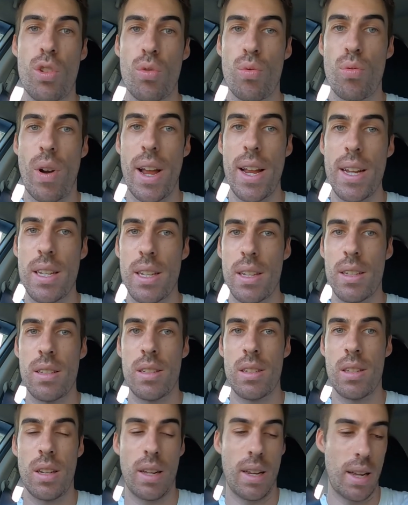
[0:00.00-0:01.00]

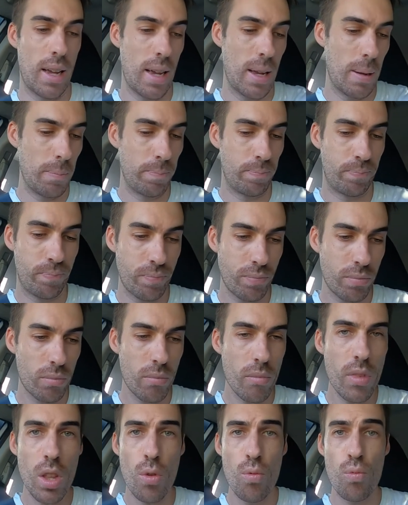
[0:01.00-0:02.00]
greatest
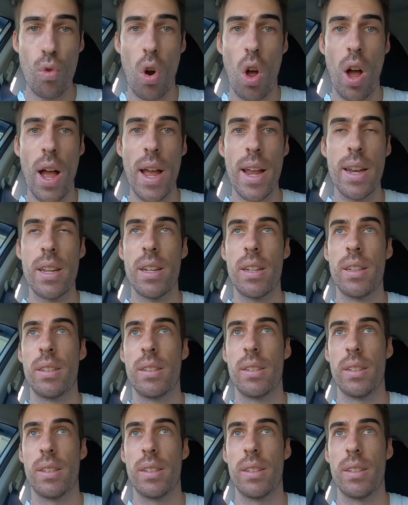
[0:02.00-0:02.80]
ride